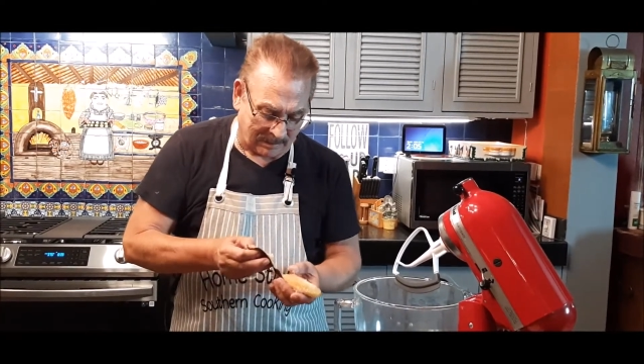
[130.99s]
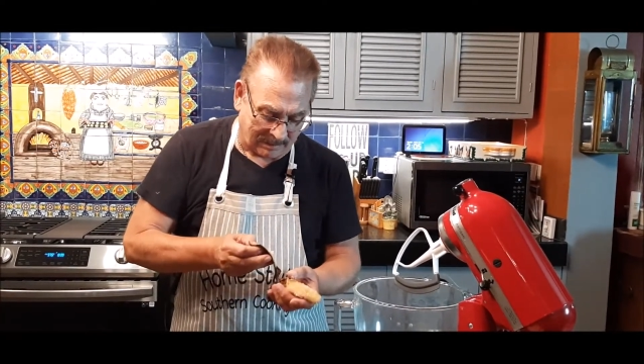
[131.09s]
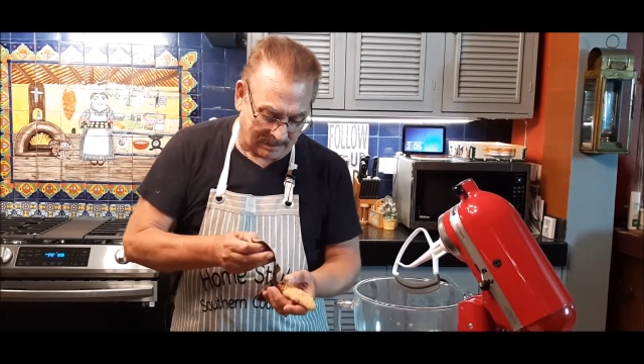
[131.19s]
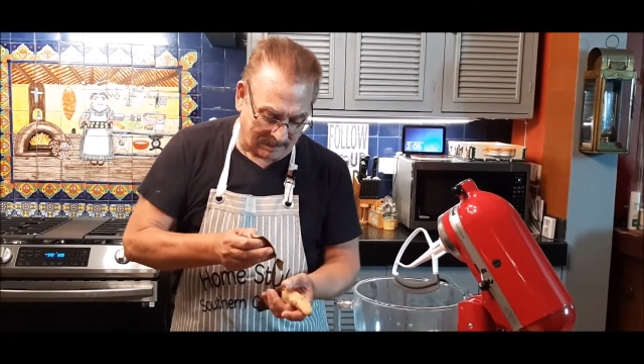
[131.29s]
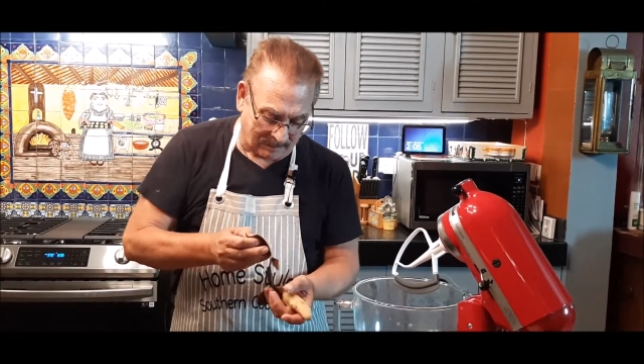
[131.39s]

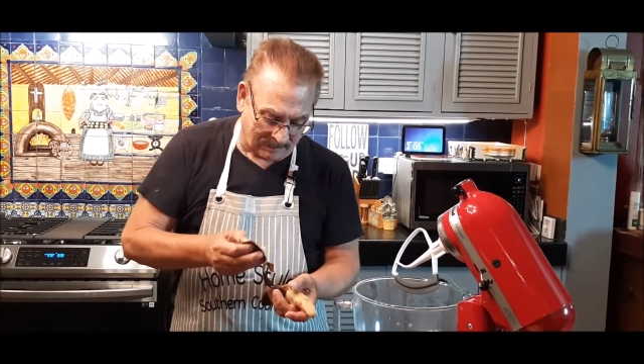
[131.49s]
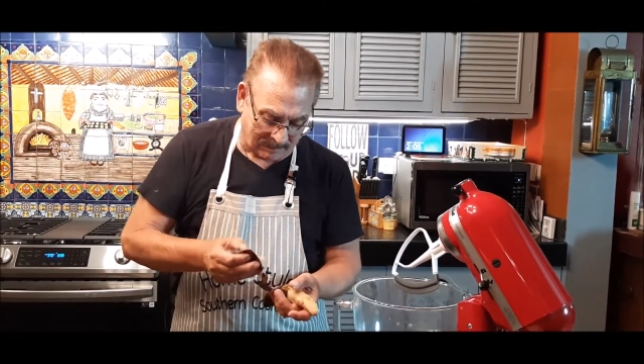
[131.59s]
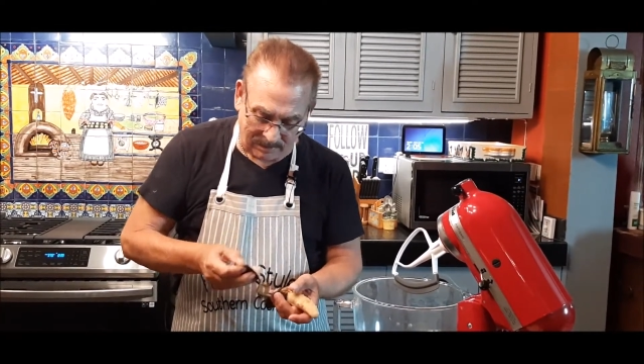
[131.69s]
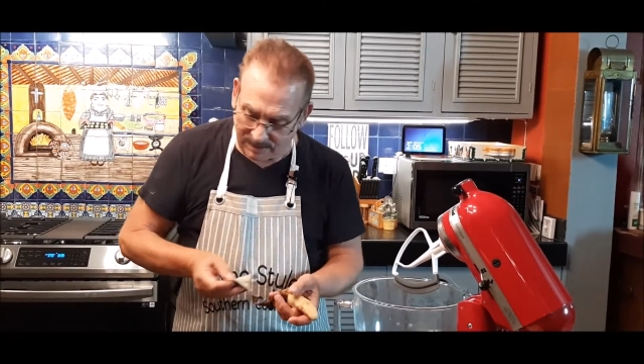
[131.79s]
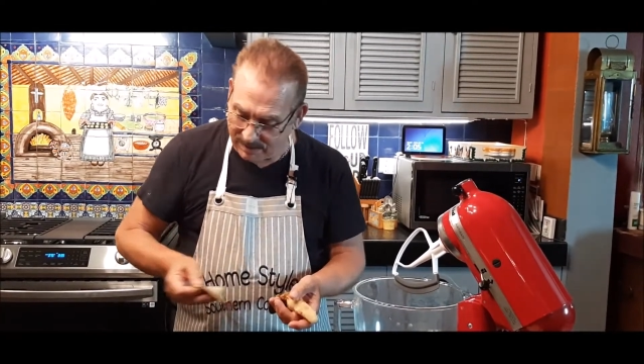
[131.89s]
No,
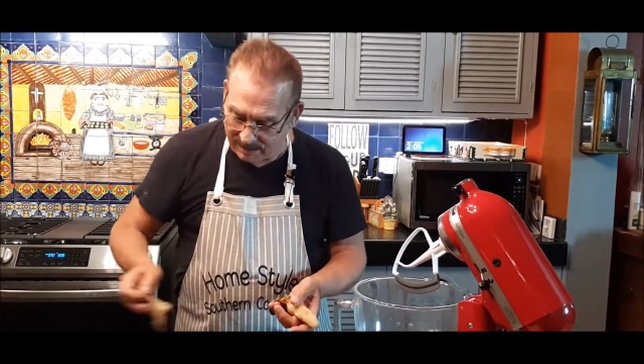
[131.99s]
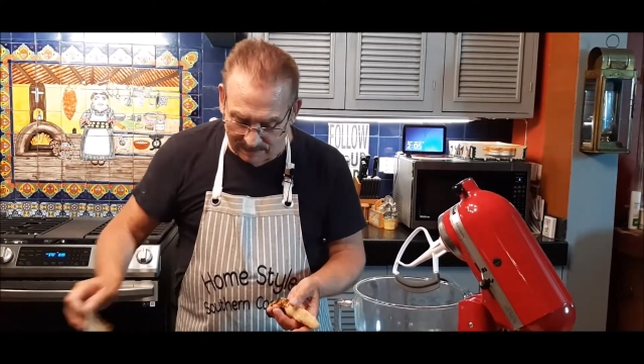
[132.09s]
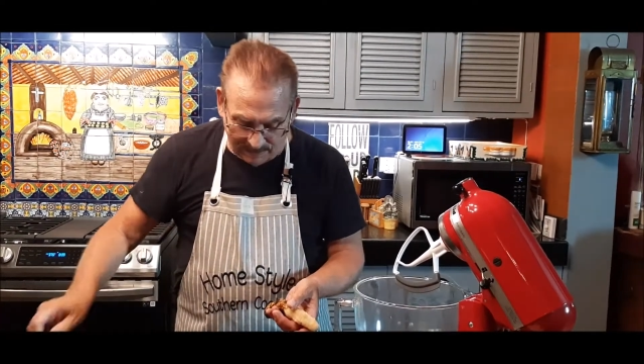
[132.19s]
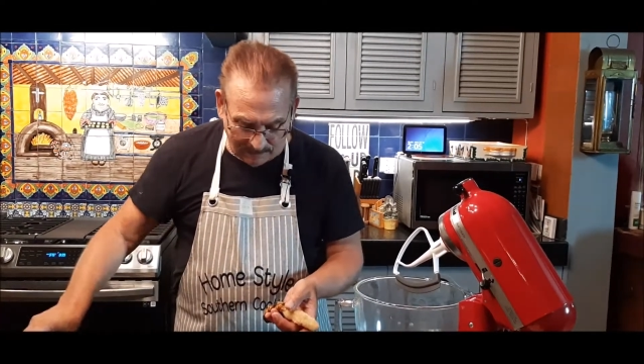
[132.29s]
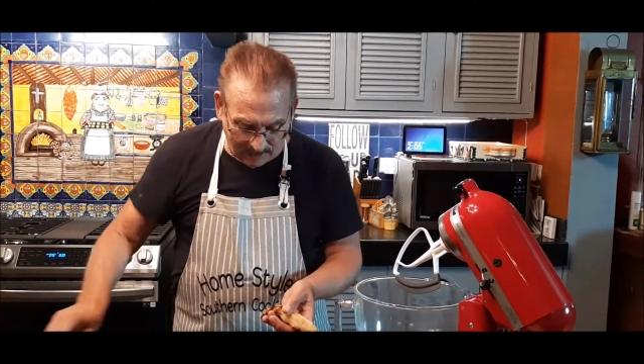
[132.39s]

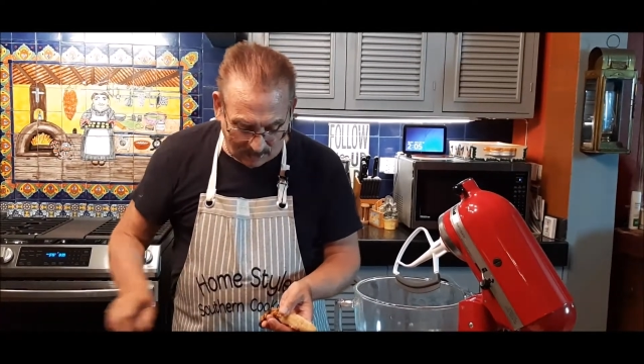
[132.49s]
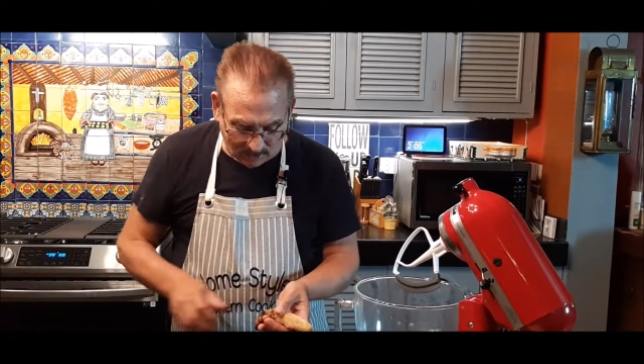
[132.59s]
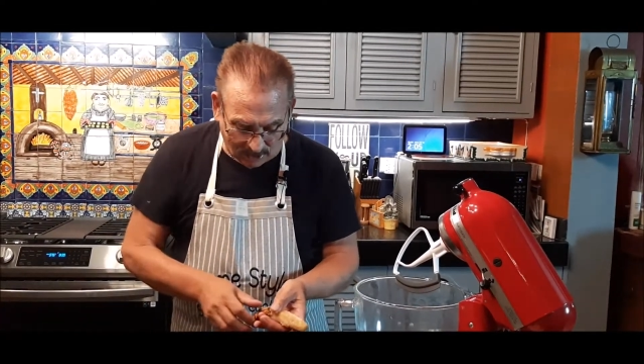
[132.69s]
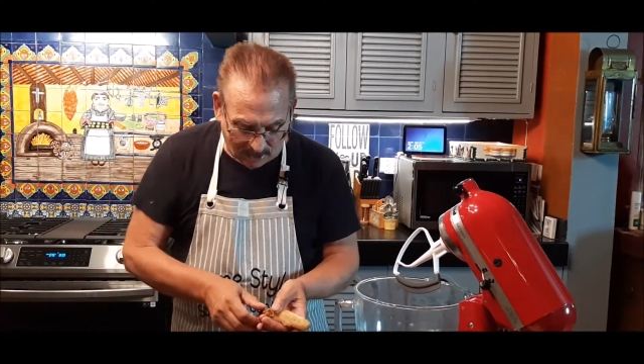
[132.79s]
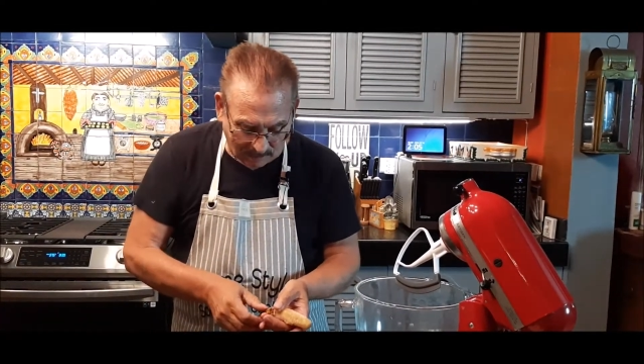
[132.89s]
they may look
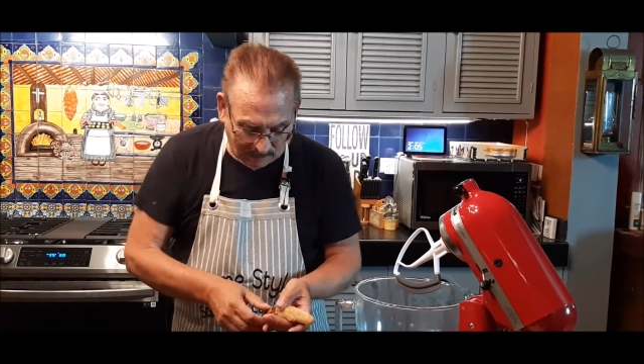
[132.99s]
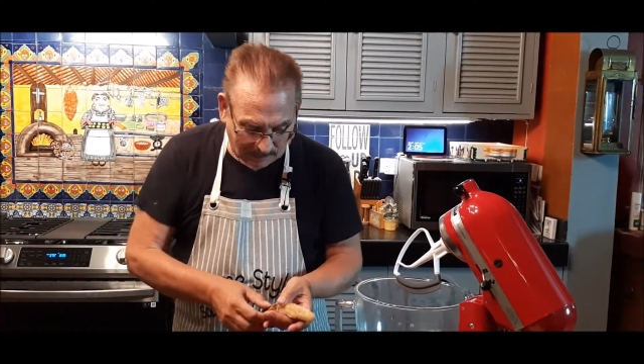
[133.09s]
horrible,